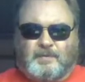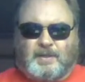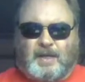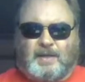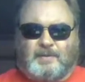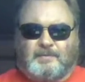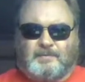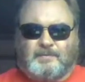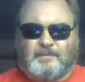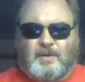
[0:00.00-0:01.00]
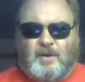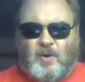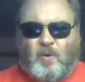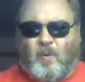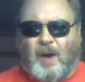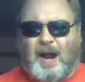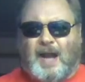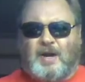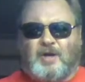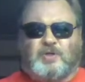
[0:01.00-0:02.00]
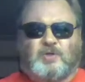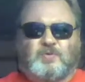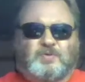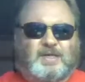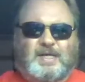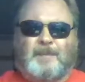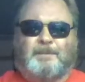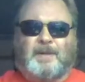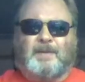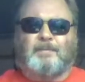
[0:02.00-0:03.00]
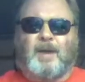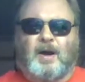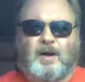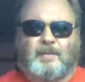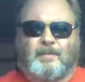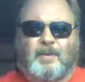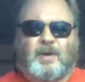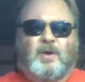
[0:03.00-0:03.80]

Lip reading: Okay? Why are you keeping mum?